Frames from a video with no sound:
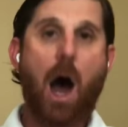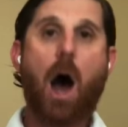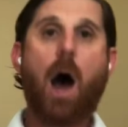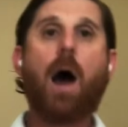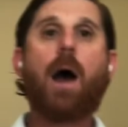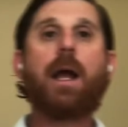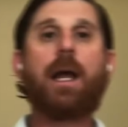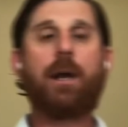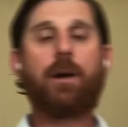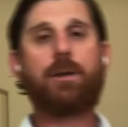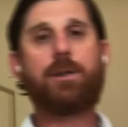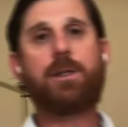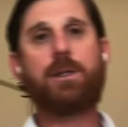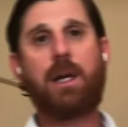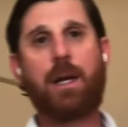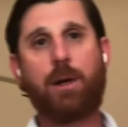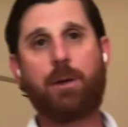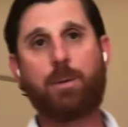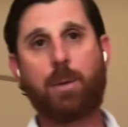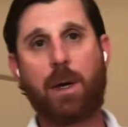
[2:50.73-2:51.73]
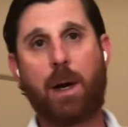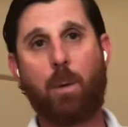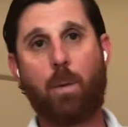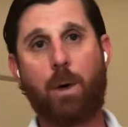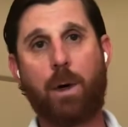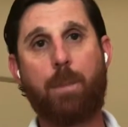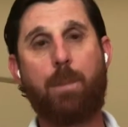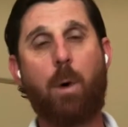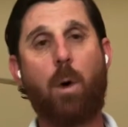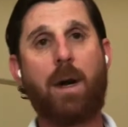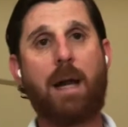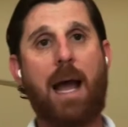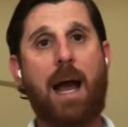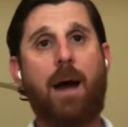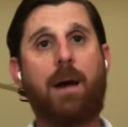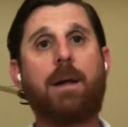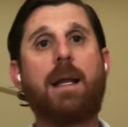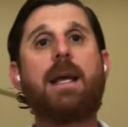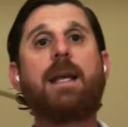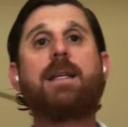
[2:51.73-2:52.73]
Here's what I want to point
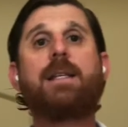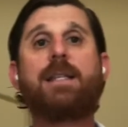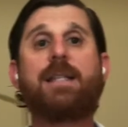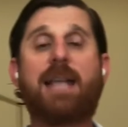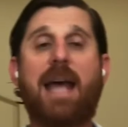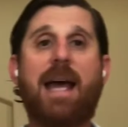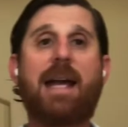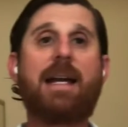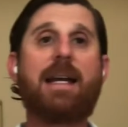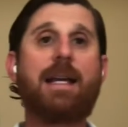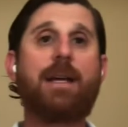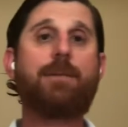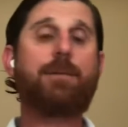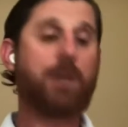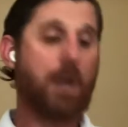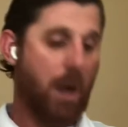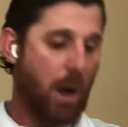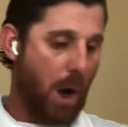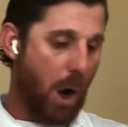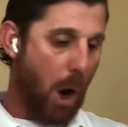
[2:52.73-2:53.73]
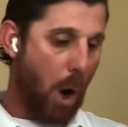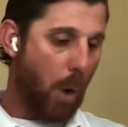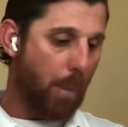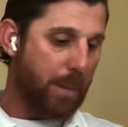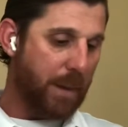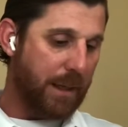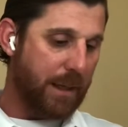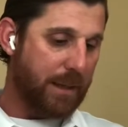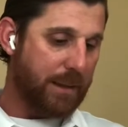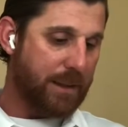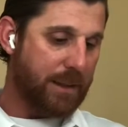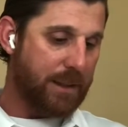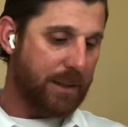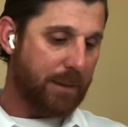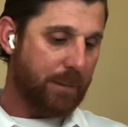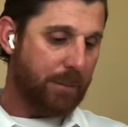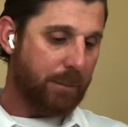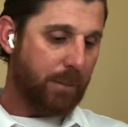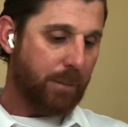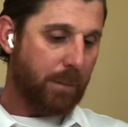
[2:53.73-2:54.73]
out. Sedatives,
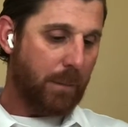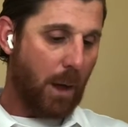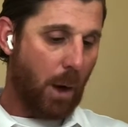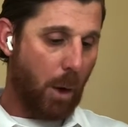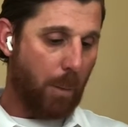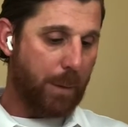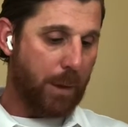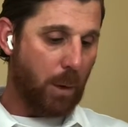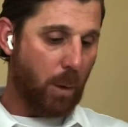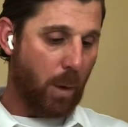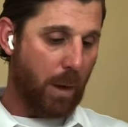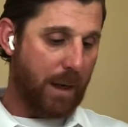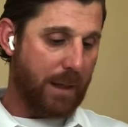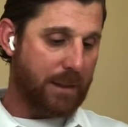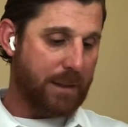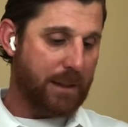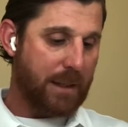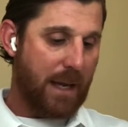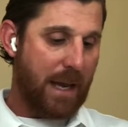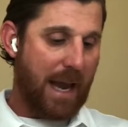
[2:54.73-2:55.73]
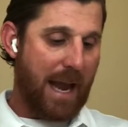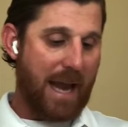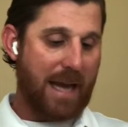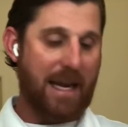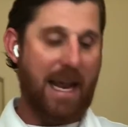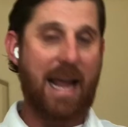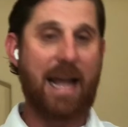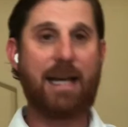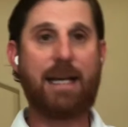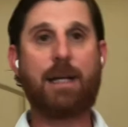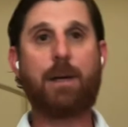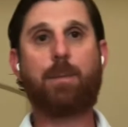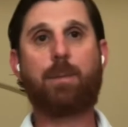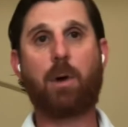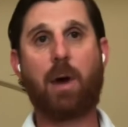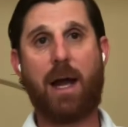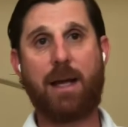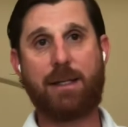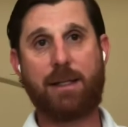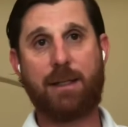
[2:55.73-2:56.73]
opiates, opioids, and
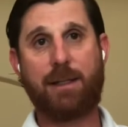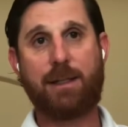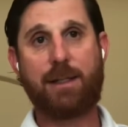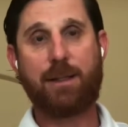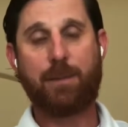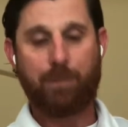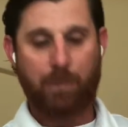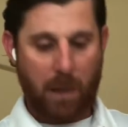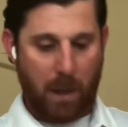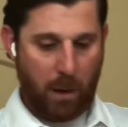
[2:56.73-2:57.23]
antidepressants.